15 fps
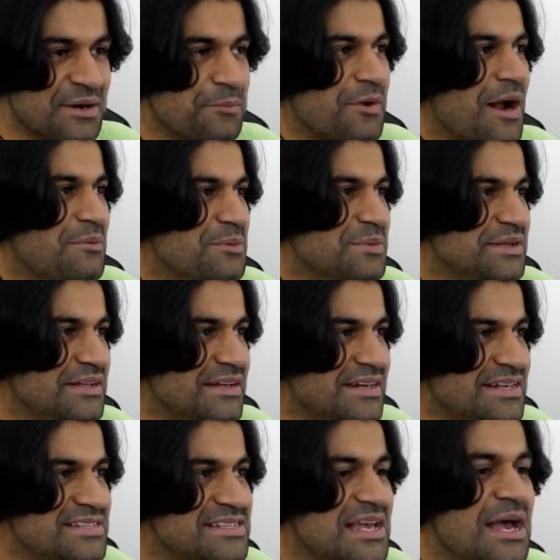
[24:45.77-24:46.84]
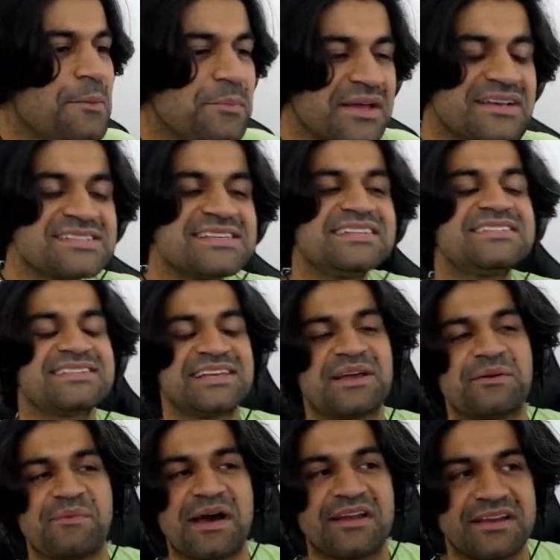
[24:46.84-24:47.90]
probabilities. Because let's think
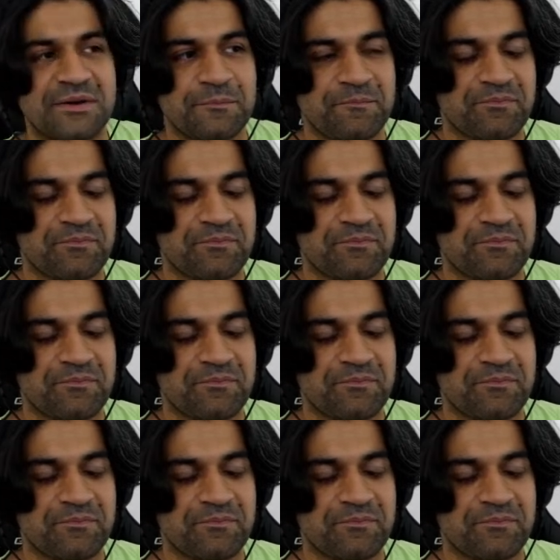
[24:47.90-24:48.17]
about it.